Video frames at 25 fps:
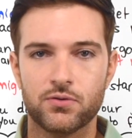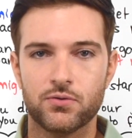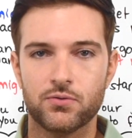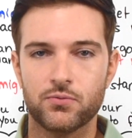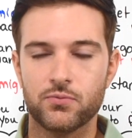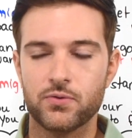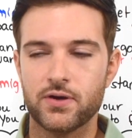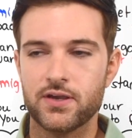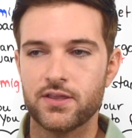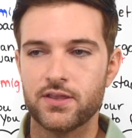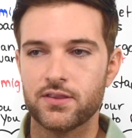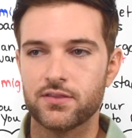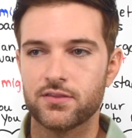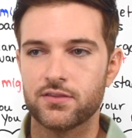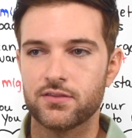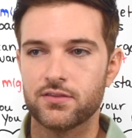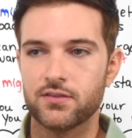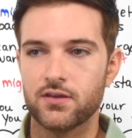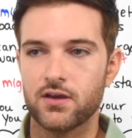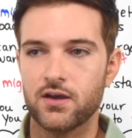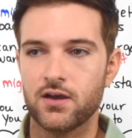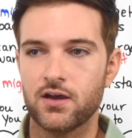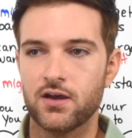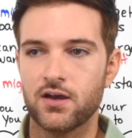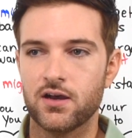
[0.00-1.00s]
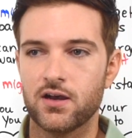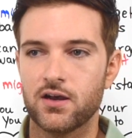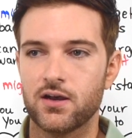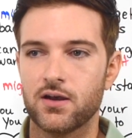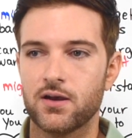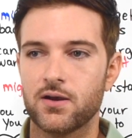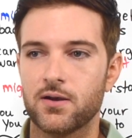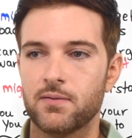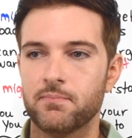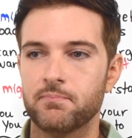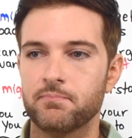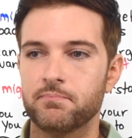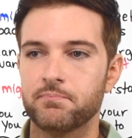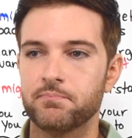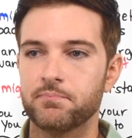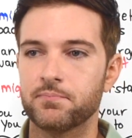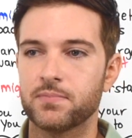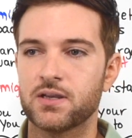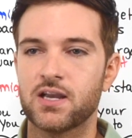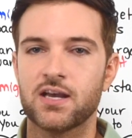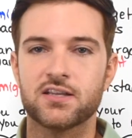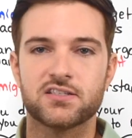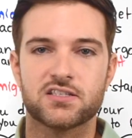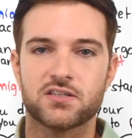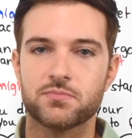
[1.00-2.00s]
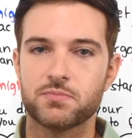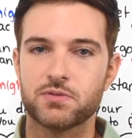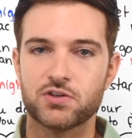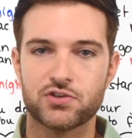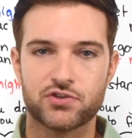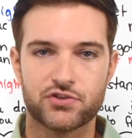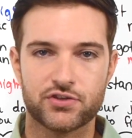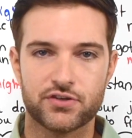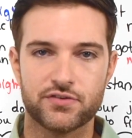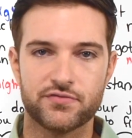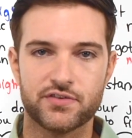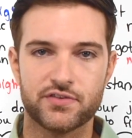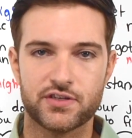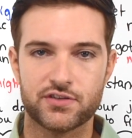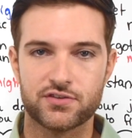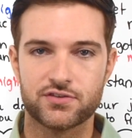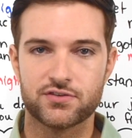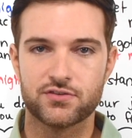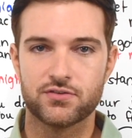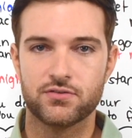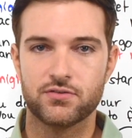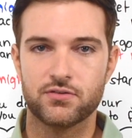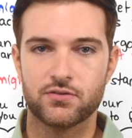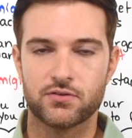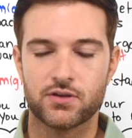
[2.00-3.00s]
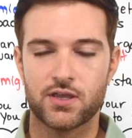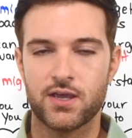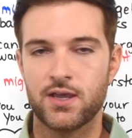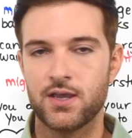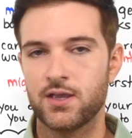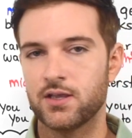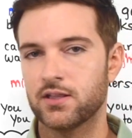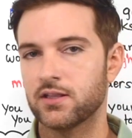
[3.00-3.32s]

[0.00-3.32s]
with customer service, okay?